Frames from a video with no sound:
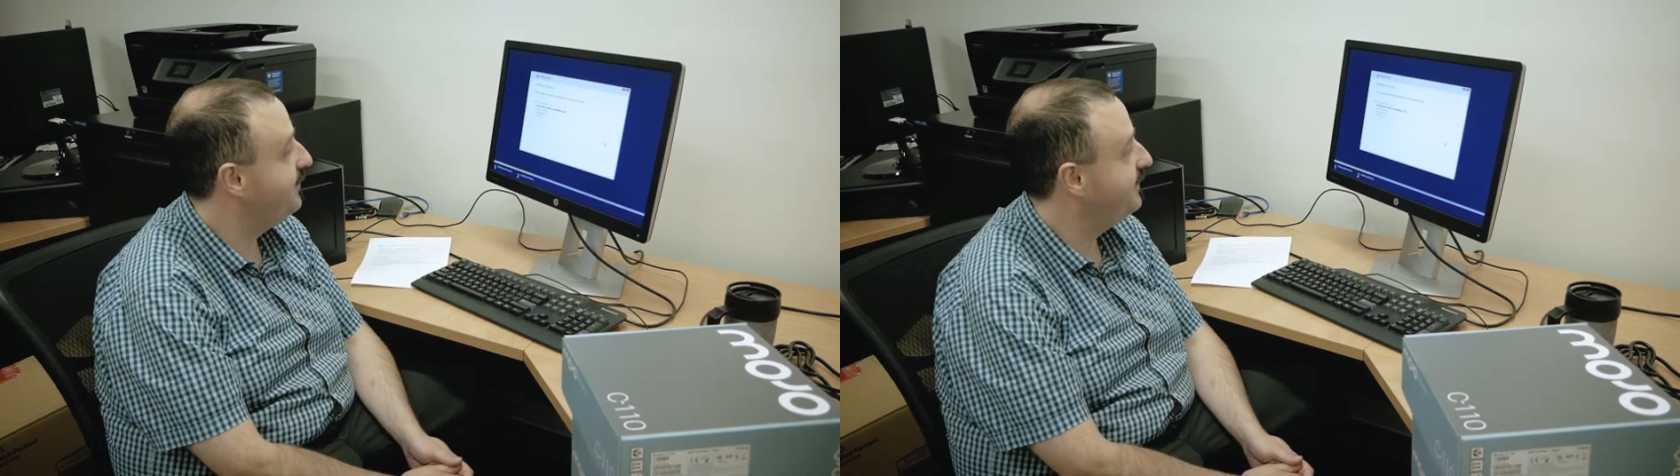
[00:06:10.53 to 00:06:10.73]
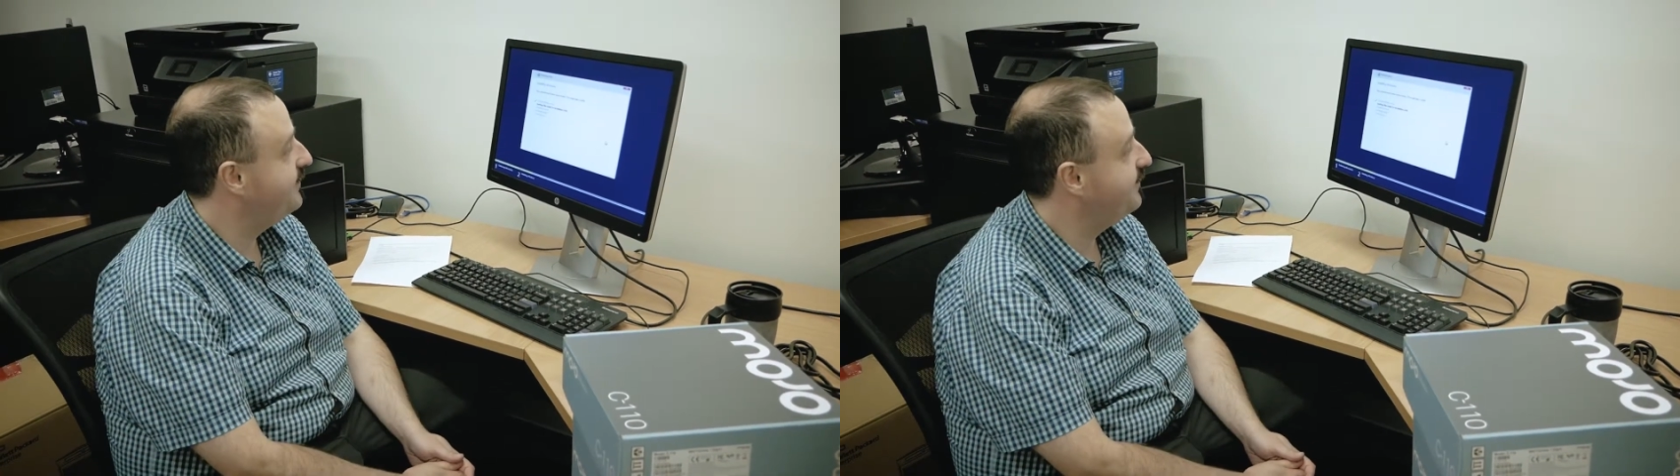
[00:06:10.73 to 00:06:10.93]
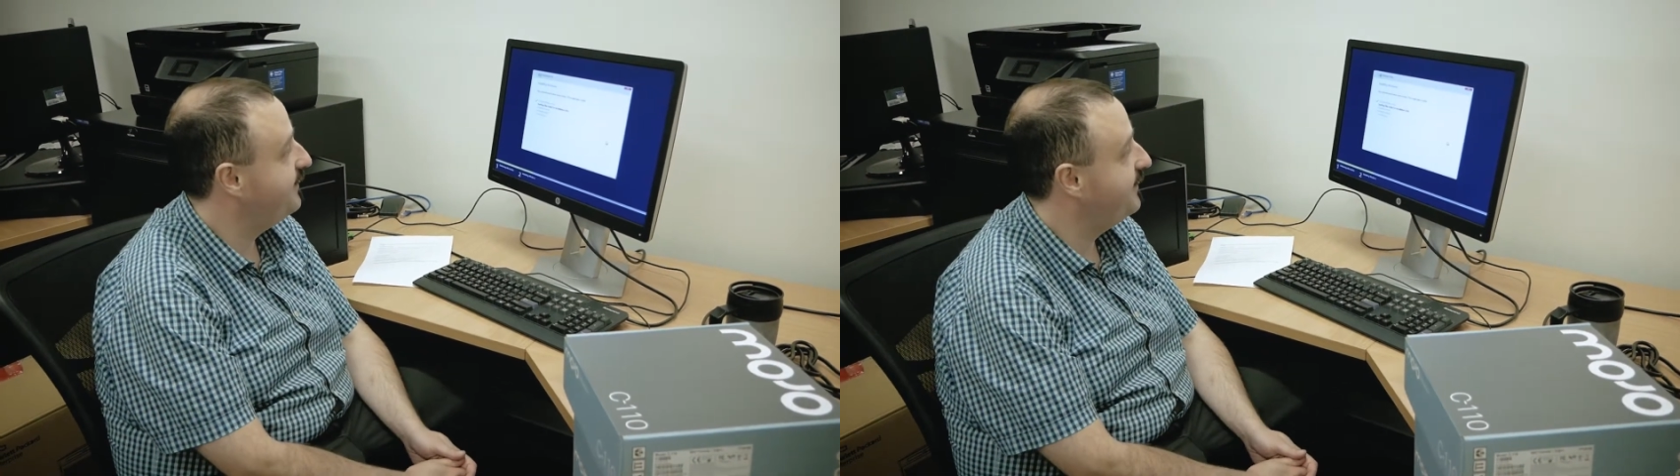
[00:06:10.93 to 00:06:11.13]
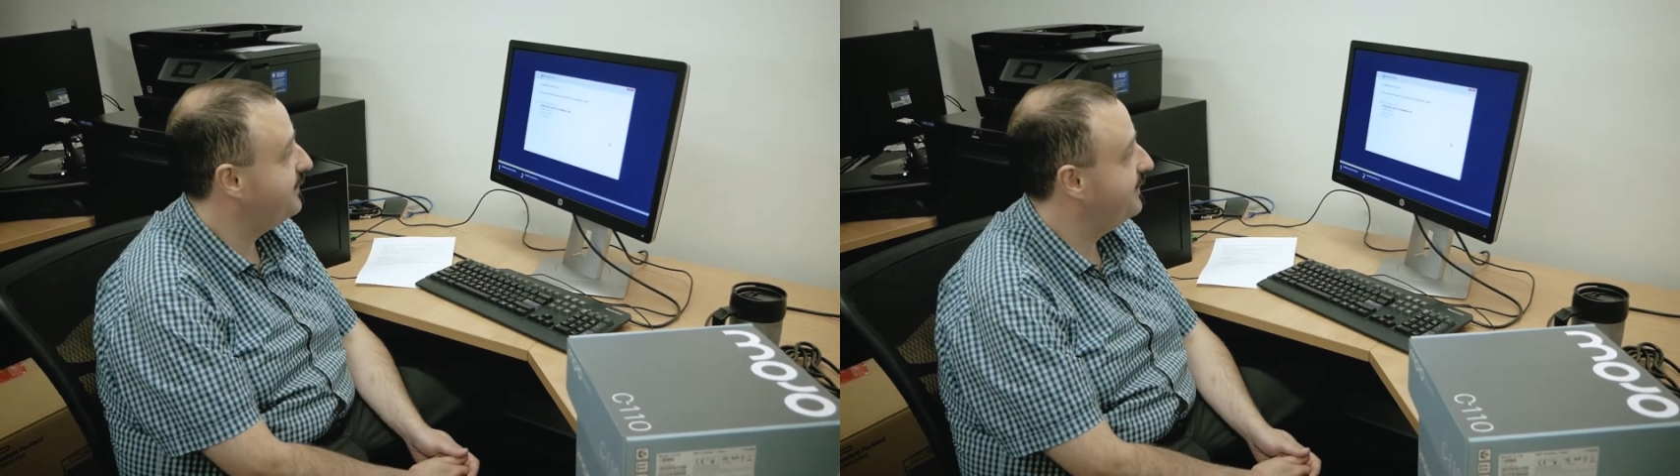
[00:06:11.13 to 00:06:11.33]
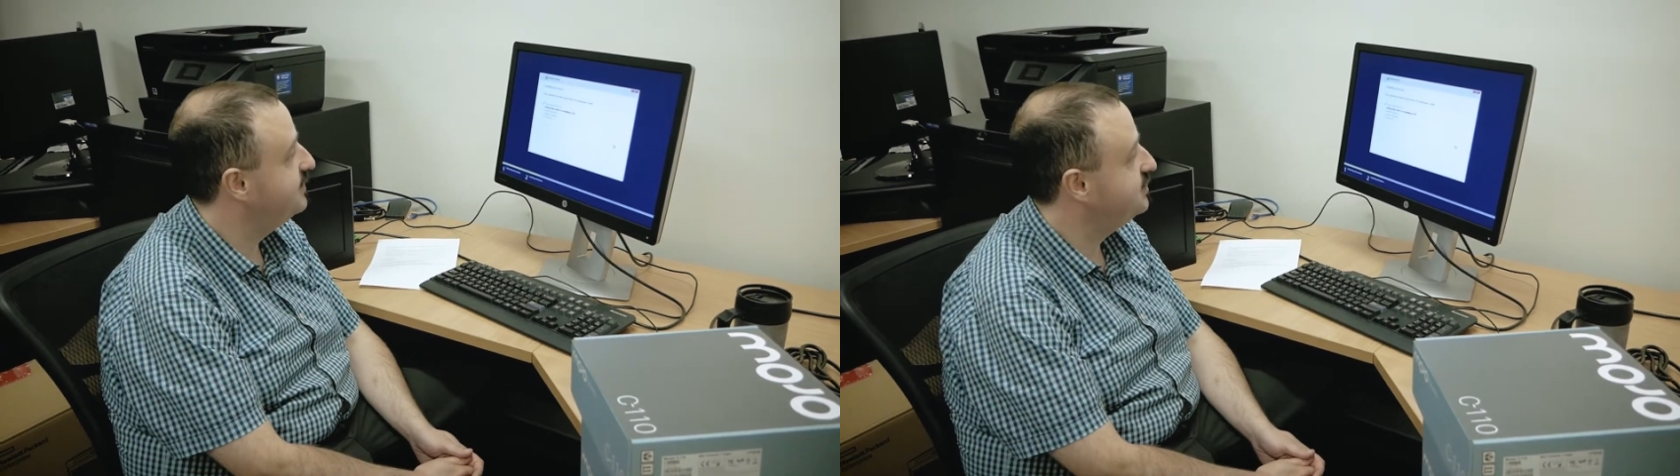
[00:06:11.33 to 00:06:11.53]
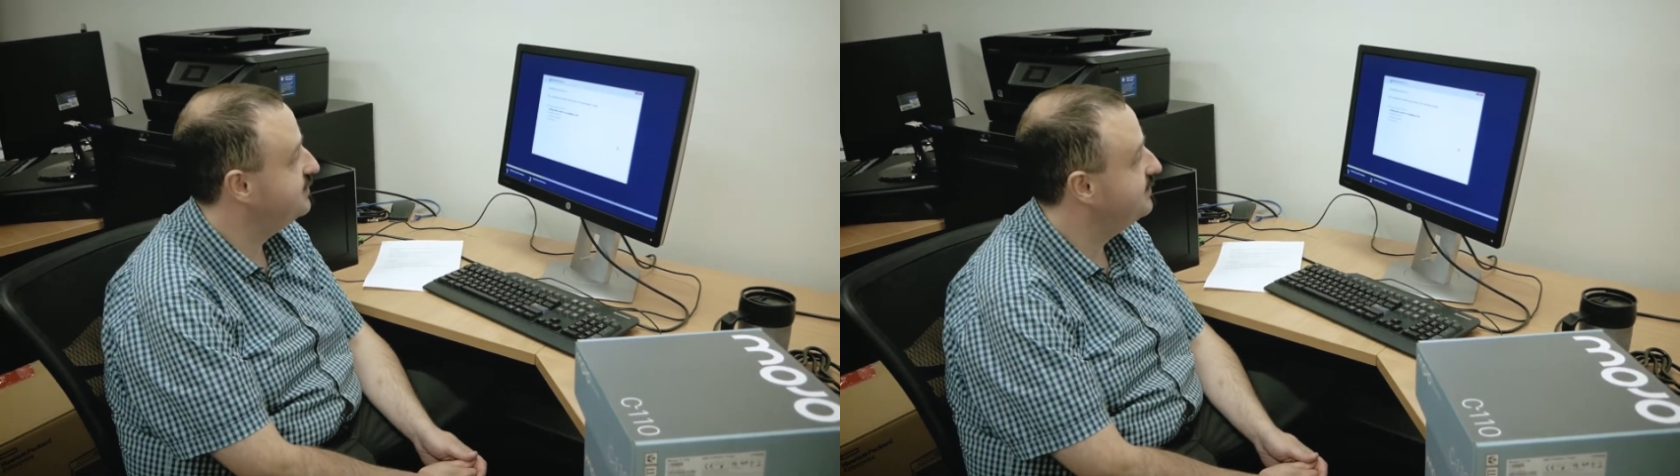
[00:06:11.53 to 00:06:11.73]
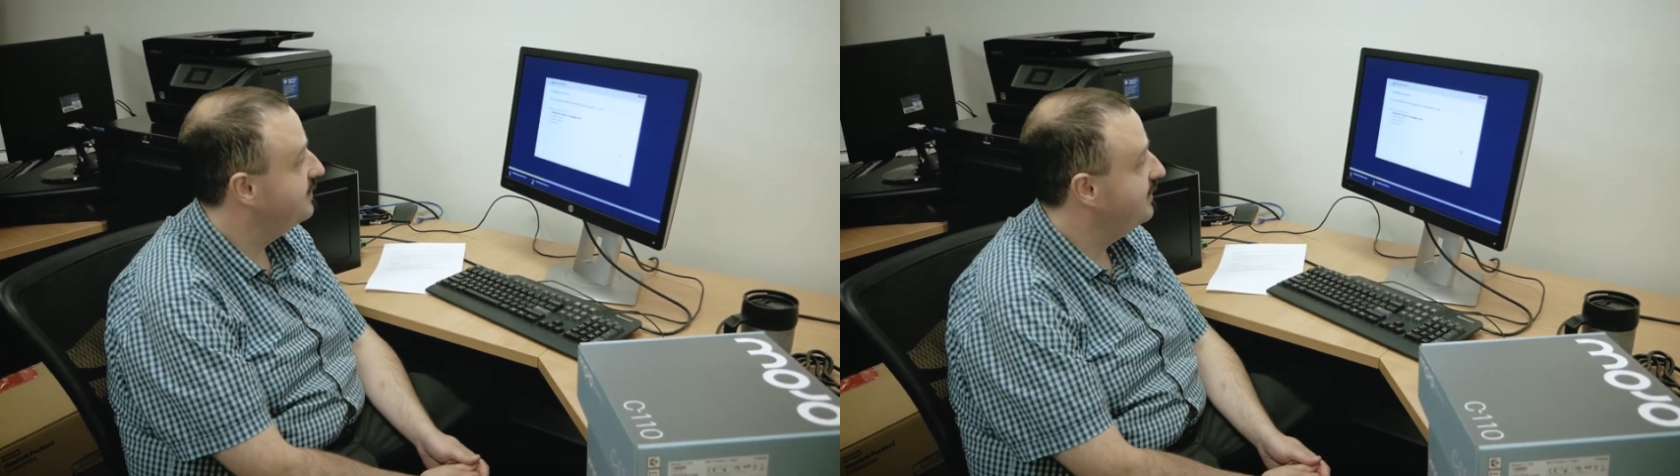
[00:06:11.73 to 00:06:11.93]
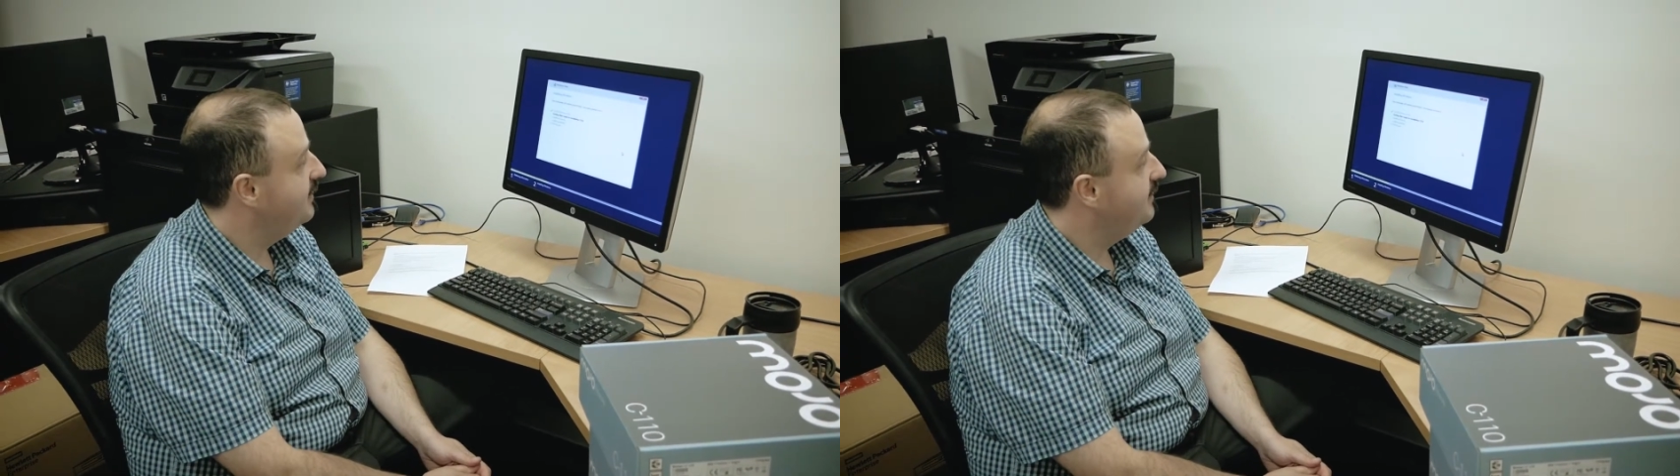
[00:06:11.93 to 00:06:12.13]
all the configuration,